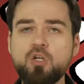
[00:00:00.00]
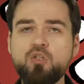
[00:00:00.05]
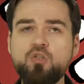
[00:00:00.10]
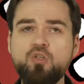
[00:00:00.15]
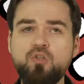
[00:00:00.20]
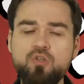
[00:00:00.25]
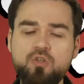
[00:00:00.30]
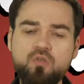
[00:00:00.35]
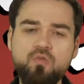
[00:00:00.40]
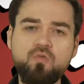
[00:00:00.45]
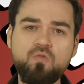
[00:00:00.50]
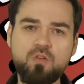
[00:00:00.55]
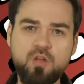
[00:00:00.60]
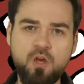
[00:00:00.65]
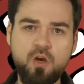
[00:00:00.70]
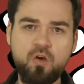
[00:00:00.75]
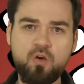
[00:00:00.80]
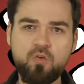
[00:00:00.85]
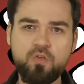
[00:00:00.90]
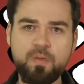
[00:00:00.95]
Do you
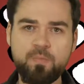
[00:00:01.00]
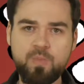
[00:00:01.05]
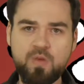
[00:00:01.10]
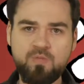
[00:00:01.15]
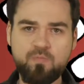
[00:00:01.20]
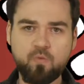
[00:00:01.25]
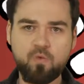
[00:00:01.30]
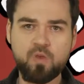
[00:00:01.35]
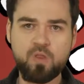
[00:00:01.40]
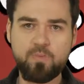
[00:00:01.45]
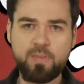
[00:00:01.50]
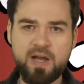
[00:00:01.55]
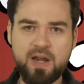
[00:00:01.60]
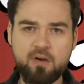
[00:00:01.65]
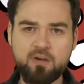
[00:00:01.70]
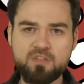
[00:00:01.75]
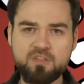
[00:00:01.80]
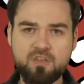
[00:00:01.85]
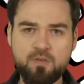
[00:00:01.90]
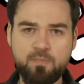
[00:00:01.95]
know that before the
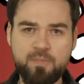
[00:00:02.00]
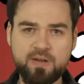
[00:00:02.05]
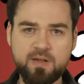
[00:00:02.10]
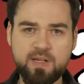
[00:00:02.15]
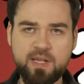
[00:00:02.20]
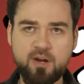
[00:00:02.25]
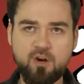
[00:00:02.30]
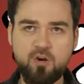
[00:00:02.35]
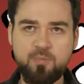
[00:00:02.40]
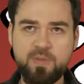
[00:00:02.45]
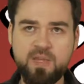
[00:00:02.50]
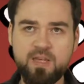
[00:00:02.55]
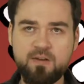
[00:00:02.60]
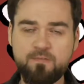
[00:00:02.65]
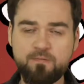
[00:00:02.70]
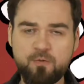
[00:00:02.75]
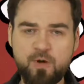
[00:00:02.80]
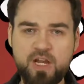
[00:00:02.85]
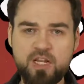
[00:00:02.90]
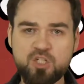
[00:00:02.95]
Pirates of the Caribbean
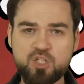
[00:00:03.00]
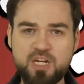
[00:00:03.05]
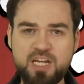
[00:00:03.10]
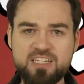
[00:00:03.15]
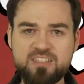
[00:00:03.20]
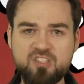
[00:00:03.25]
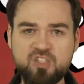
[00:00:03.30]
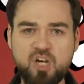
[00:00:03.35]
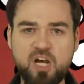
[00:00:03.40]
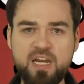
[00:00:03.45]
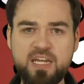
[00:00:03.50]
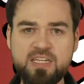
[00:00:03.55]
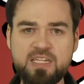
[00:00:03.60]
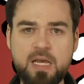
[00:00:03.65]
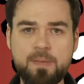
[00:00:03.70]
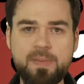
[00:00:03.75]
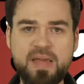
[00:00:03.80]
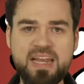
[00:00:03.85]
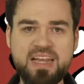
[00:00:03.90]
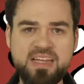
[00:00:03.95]
franchise, Johnny
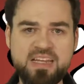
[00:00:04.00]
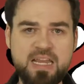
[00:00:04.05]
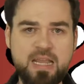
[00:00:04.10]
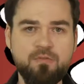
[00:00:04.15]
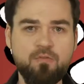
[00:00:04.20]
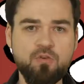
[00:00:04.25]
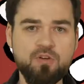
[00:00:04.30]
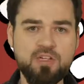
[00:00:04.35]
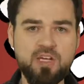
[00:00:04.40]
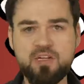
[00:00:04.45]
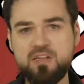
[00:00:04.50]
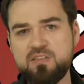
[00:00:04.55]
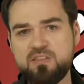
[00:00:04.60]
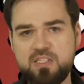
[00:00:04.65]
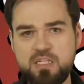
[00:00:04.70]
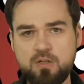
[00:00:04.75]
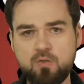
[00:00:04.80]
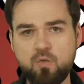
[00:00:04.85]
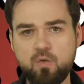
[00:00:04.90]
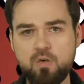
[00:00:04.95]
Depp had never done a
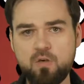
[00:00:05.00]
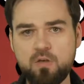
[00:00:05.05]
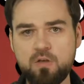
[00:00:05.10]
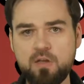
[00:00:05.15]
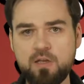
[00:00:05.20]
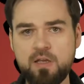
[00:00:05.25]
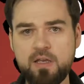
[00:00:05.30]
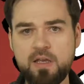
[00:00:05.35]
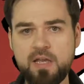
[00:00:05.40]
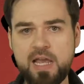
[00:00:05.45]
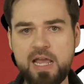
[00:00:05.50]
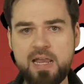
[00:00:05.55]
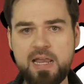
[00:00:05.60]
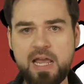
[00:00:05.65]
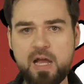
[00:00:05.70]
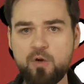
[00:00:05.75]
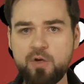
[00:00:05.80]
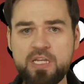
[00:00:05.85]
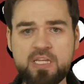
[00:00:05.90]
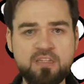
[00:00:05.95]
sequel? And
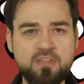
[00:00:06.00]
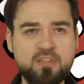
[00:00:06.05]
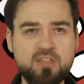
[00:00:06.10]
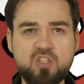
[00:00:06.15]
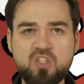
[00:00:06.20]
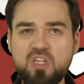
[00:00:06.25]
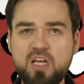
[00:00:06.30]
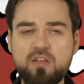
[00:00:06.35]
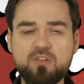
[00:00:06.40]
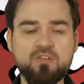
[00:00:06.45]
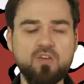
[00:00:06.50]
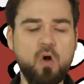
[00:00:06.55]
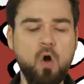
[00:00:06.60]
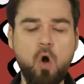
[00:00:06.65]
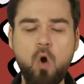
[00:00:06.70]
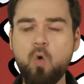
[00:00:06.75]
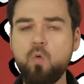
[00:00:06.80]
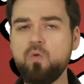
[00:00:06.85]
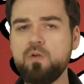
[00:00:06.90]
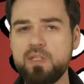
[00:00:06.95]
now he does
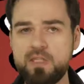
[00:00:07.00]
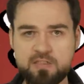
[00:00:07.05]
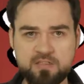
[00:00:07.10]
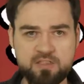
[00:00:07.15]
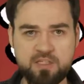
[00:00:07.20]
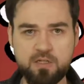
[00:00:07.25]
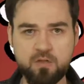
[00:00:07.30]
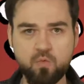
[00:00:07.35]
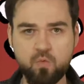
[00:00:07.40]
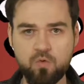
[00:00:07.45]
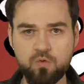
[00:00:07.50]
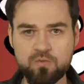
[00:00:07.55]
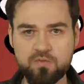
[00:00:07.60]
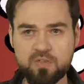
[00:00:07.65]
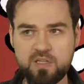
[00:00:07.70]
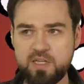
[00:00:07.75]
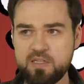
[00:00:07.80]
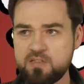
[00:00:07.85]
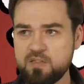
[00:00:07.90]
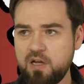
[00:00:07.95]
only sequels.
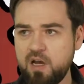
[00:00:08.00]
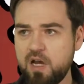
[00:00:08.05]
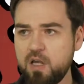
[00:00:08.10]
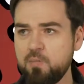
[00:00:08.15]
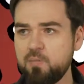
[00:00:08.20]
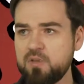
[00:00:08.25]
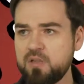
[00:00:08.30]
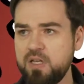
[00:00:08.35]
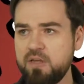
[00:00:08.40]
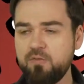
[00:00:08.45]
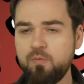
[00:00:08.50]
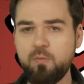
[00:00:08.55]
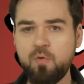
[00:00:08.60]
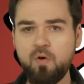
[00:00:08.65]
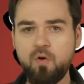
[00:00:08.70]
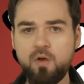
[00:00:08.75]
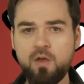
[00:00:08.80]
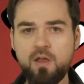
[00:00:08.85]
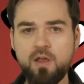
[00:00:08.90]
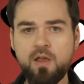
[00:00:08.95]
It's
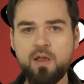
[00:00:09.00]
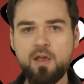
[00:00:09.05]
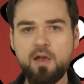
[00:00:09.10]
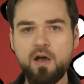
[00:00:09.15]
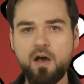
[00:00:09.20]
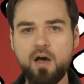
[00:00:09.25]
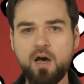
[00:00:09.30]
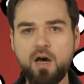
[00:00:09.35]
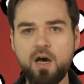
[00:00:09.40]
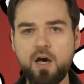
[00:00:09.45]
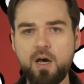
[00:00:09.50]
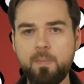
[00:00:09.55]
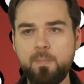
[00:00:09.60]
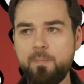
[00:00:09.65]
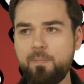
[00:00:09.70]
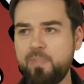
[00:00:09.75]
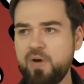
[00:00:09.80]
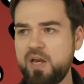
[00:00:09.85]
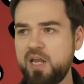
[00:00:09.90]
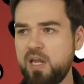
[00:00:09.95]
unbelievable.
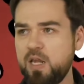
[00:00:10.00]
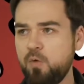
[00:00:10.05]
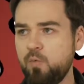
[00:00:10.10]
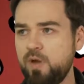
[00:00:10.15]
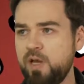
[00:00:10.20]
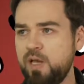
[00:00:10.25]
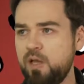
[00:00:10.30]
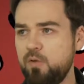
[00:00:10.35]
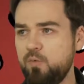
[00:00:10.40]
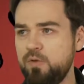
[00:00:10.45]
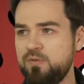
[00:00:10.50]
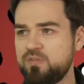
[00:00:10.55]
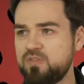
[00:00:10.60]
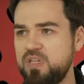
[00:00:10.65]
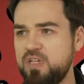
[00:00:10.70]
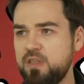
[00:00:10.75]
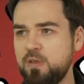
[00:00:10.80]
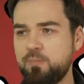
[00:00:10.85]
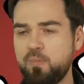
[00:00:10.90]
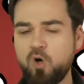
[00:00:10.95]
But anyway, we've
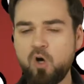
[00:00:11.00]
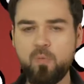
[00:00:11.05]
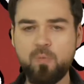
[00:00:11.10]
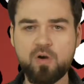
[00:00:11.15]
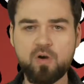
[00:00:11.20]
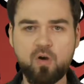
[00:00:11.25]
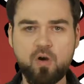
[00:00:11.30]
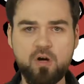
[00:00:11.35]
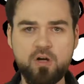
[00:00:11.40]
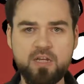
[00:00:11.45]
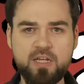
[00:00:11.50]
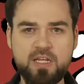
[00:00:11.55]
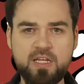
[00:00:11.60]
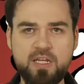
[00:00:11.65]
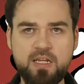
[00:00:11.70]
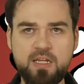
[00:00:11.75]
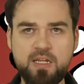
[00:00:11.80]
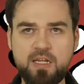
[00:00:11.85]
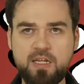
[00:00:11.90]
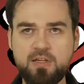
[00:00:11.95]
seen the Paul
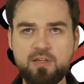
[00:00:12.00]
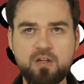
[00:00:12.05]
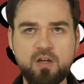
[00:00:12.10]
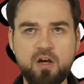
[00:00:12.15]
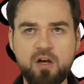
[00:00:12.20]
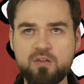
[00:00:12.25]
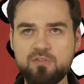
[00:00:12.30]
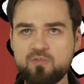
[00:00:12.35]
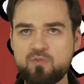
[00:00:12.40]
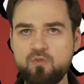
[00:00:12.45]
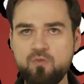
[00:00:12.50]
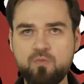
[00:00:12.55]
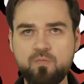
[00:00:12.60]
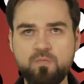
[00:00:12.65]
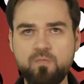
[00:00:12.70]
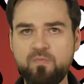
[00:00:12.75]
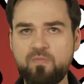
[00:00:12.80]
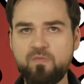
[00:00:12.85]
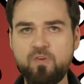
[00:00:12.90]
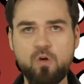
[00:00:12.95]
McCartney in
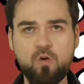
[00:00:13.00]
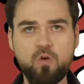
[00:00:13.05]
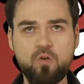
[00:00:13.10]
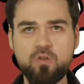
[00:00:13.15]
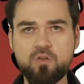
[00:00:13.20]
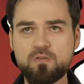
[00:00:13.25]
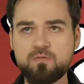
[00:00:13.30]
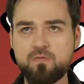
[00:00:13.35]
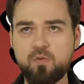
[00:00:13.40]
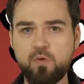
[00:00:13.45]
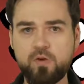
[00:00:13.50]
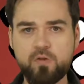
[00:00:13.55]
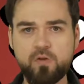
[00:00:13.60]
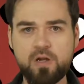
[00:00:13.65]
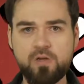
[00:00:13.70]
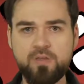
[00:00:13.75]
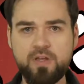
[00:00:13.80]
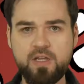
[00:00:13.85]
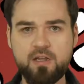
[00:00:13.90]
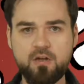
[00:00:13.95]
costume photo that's floating
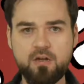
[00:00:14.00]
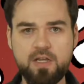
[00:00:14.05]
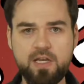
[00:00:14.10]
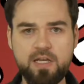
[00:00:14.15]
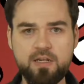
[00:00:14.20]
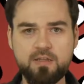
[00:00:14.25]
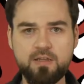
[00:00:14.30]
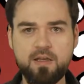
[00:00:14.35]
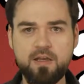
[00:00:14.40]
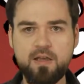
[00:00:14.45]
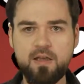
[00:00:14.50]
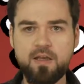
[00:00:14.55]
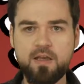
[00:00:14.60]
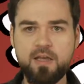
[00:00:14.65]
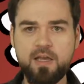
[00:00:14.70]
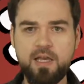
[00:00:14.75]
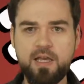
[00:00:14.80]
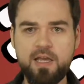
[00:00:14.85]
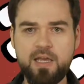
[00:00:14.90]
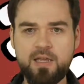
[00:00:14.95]
around the internet.
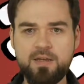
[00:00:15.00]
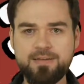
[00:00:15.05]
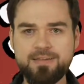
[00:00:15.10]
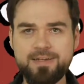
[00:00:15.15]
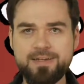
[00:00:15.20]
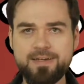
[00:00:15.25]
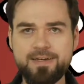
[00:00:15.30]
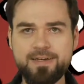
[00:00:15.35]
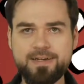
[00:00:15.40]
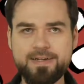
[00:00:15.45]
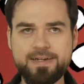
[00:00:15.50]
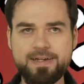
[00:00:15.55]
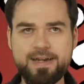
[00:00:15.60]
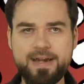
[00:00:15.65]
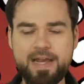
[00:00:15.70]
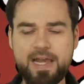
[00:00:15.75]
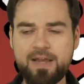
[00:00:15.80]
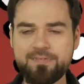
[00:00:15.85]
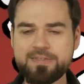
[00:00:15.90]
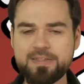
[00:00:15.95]
And I
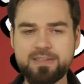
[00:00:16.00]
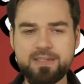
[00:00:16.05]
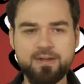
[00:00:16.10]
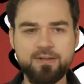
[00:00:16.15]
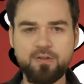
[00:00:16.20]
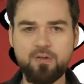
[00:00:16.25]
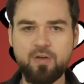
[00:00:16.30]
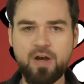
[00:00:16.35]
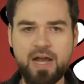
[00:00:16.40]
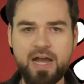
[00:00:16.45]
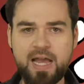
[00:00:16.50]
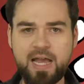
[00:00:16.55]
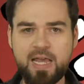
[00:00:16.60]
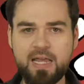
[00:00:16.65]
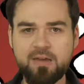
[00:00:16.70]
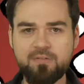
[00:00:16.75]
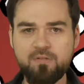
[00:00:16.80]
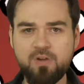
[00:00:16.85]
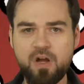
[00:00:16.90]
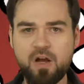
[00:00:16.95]
have to tell you, I
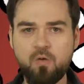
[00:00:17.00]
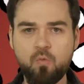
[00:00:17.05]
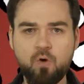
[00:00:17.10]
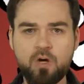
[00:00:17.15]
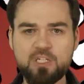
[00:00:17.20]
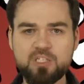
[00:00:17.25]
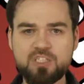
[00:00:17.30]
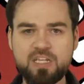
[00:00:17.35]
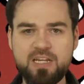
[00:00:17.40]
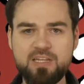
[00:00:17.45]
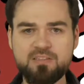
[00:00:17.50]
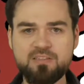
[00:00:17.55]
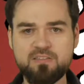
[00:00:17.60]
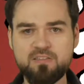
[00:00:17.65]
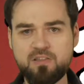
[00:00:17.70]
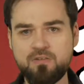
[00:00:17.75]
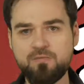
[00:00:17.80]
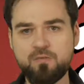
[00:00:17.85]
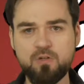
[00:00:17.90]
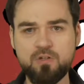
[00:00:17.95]
have not watched any since
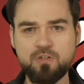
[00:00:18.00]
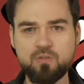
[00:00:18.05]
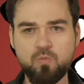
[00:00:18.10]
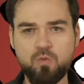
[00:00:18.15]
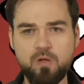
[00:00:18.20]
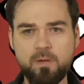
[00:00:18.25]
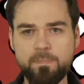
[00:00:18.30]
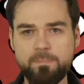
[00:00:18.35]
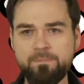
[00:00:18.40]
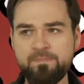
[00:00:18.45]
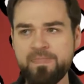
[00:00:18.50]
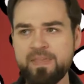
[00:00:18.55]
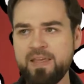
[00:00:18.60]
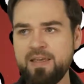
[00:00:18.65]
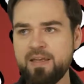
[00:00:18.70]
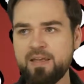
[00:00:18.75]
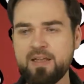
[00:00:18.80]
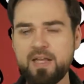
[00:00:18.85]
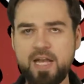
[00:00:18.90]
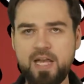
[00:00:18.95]
the first one.
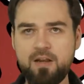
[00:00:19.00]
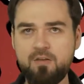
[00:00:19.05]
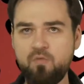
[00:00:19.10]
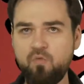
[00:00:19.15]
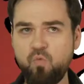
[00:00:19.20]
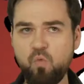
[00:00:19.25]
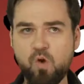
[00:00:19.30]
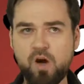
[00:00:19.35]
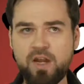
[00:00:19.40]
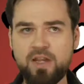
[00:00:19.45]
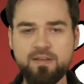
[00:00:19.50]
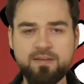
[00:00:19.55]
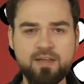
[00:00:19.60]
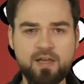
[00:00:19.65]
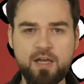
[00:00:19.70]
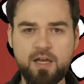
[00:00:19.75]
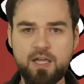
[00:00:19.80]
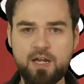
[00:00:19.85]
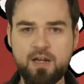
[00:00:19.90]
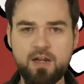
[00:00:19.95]
Kind of one and
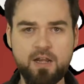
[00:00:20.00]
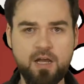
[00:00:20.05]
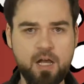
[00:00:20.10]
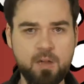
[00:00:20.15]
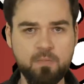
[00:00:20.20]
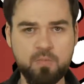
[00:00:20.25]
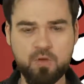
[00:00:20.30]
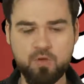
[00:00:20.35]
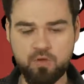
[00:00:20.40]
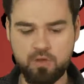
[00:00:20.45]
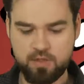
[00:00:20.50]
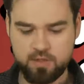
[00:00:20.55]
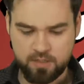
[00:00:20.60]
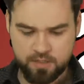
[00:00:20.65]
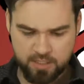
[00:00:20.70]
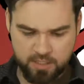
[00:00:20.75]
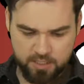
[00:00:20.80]
done, I'm good.